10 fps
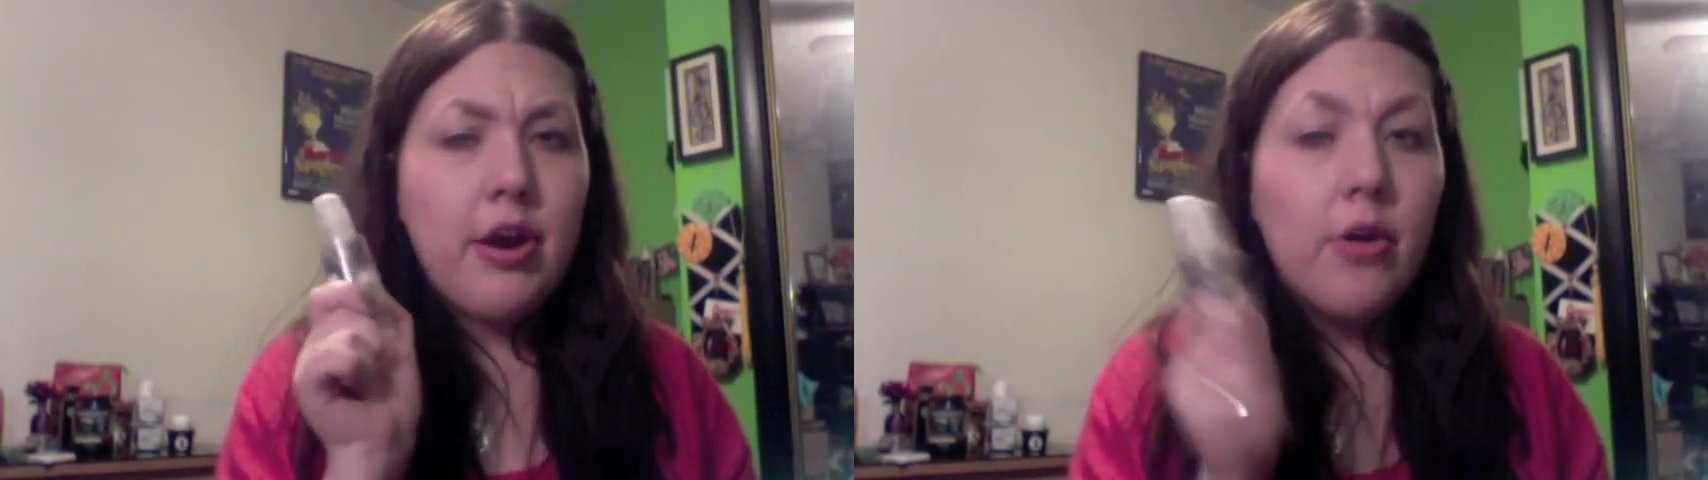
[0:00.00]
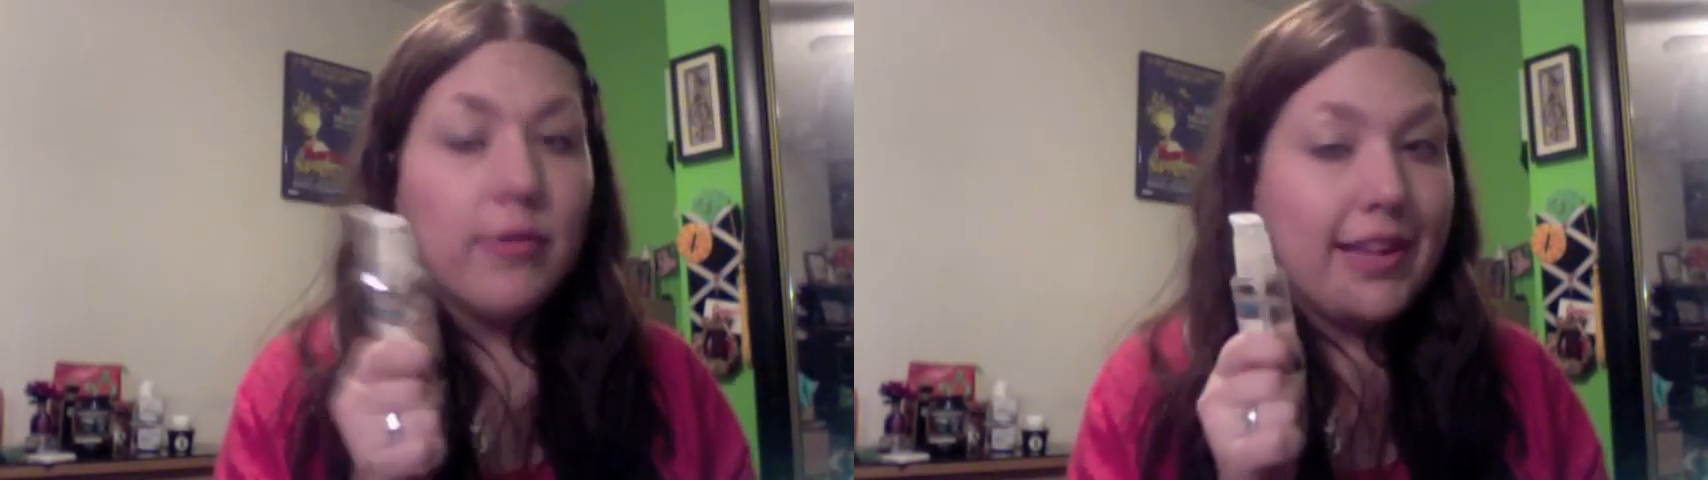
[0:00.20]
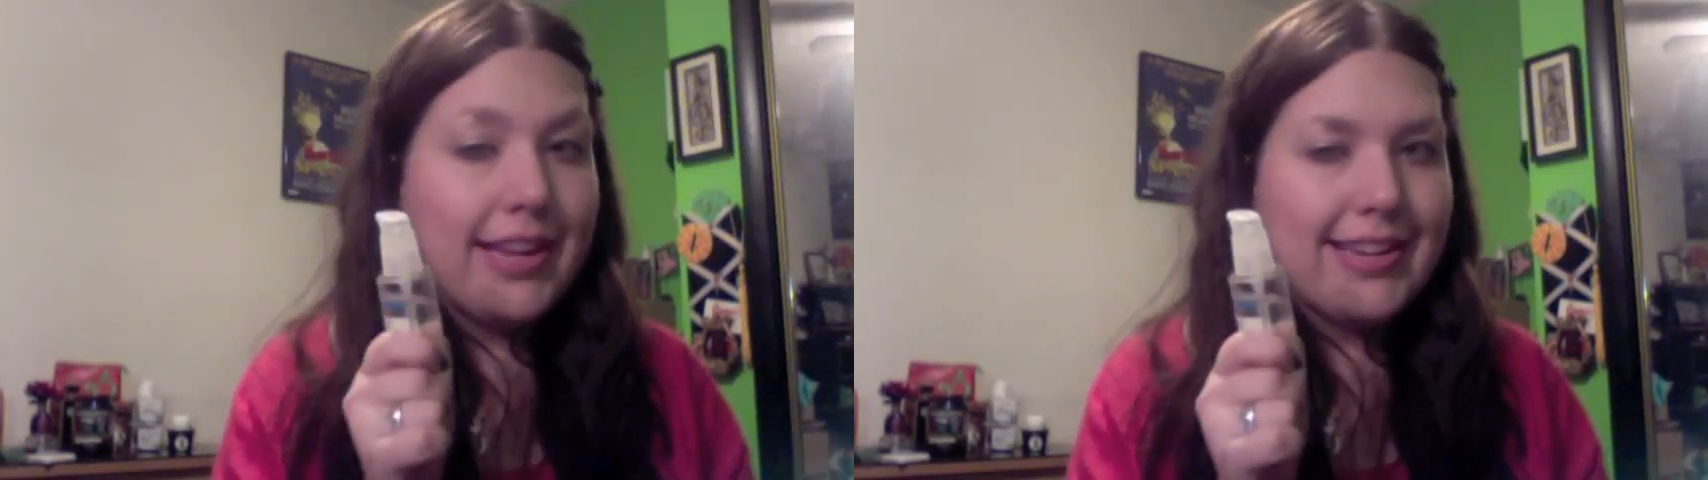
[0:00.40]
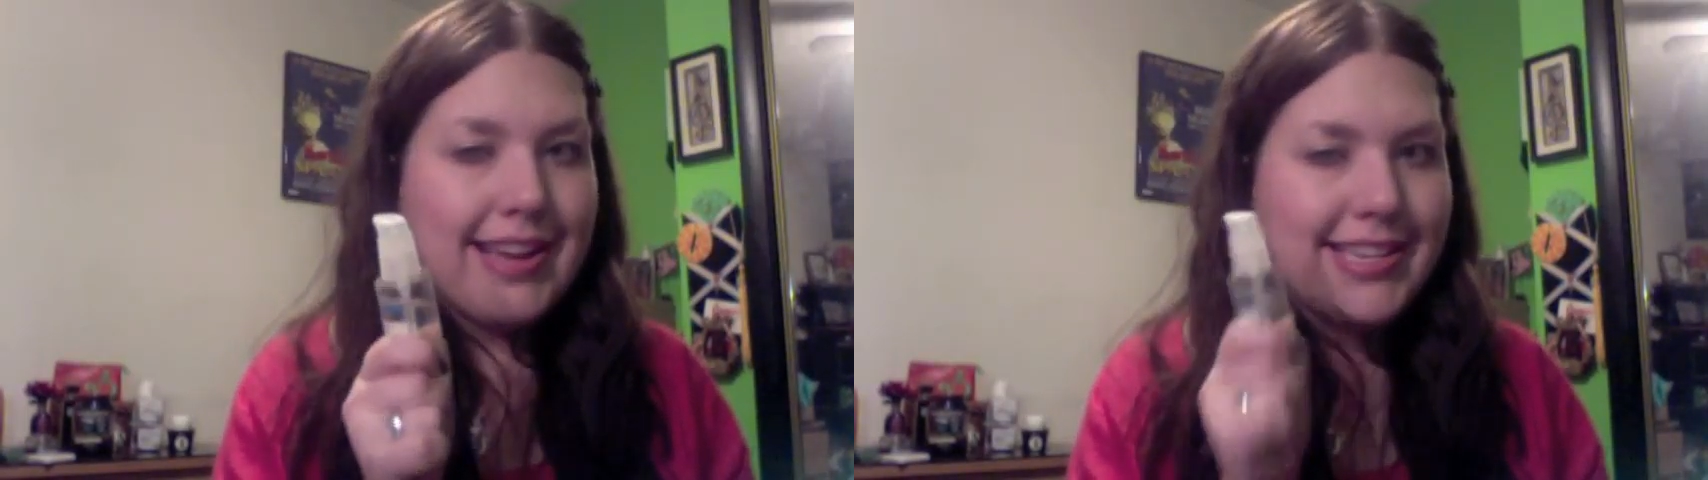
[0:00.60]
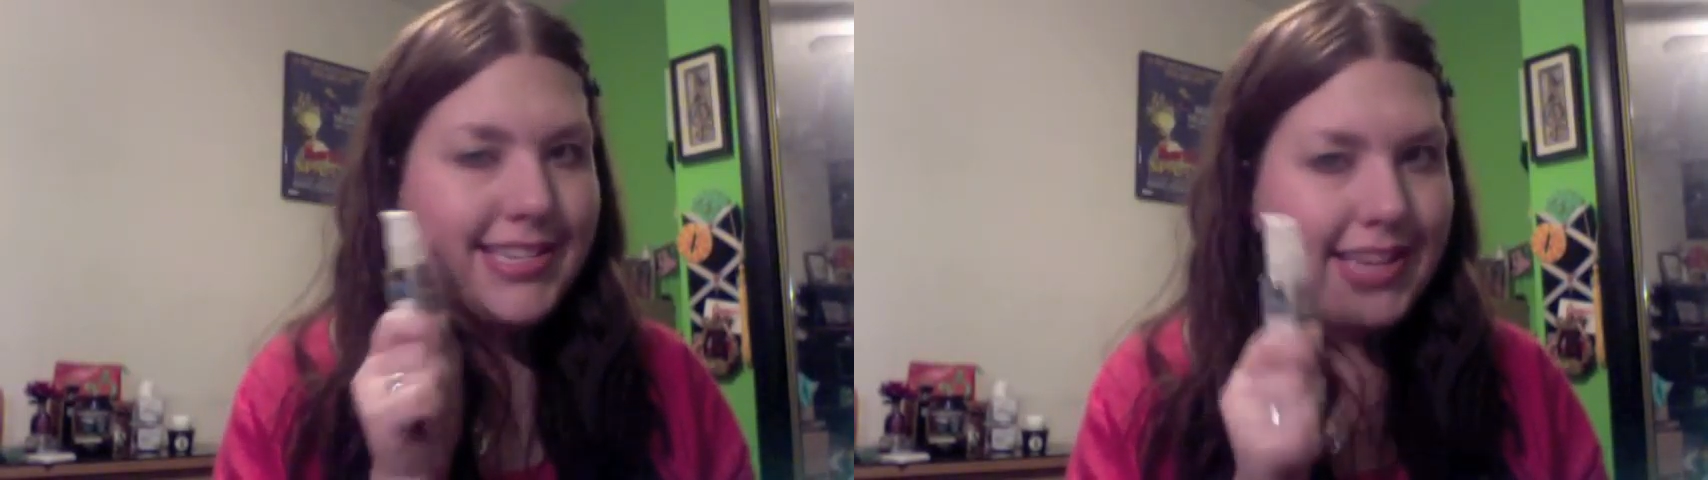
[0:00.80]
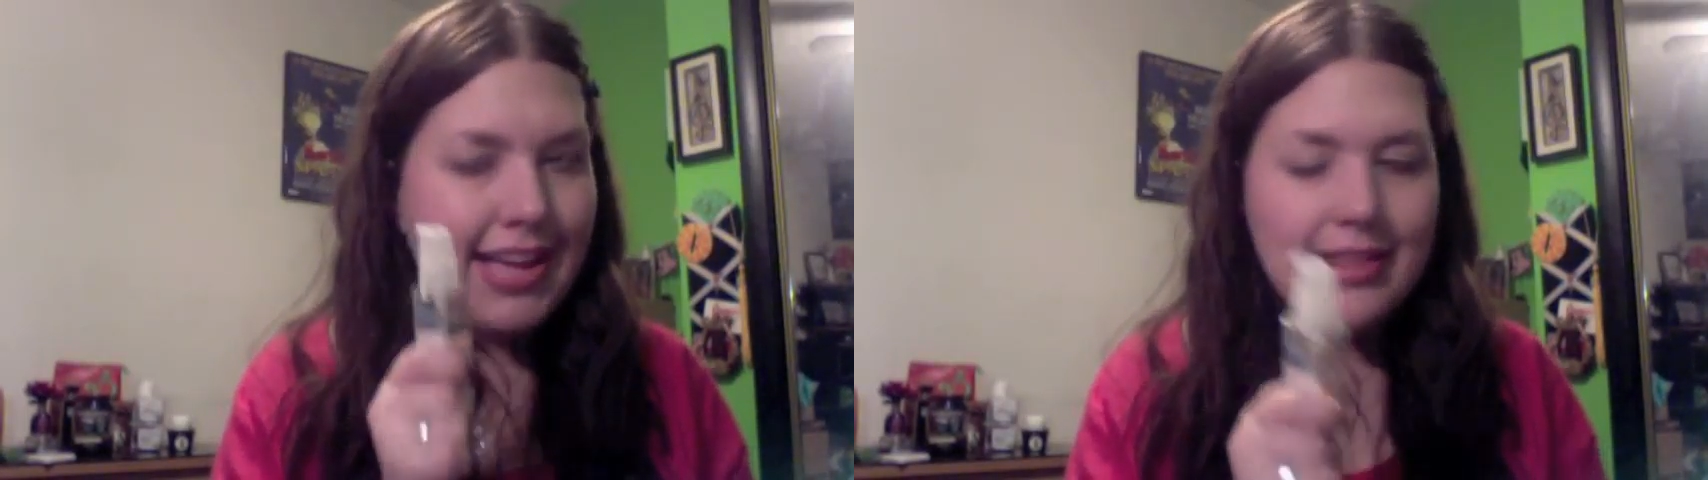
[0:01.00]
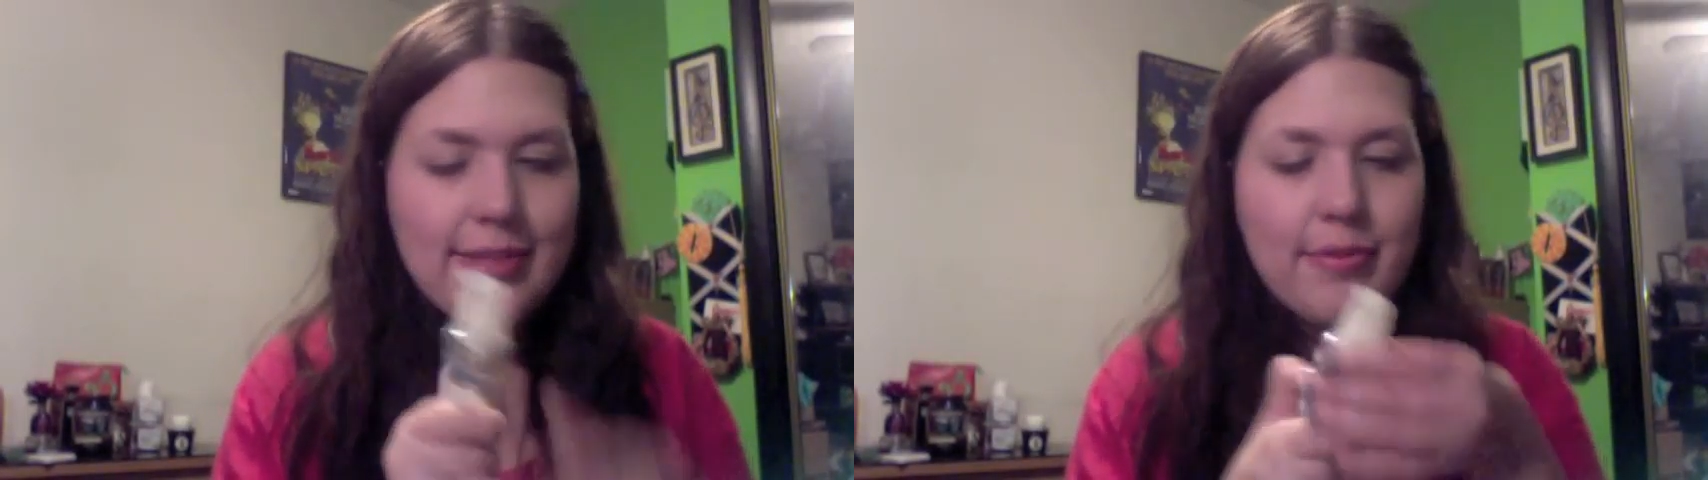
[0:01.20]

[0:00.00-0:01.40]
only at night, not in the